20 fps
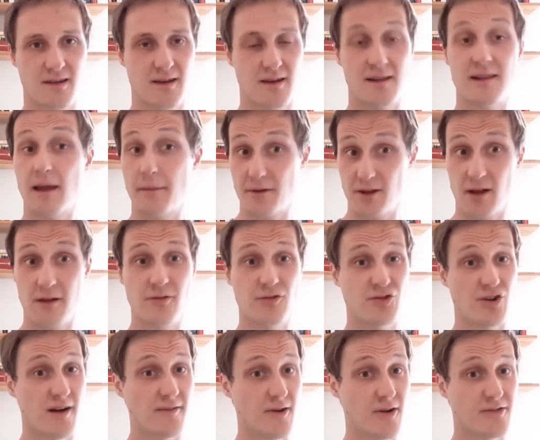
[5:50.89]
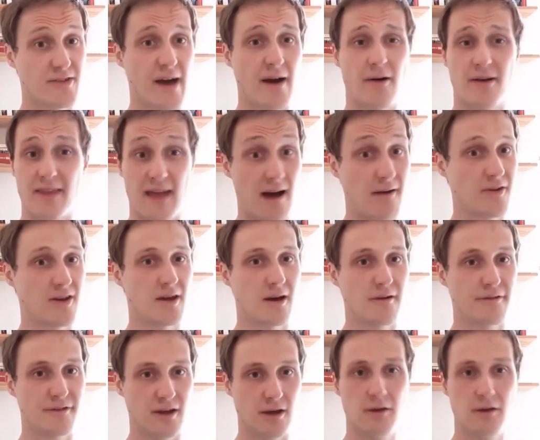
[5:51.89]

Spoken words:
Let me know if you try those out and how they go for you.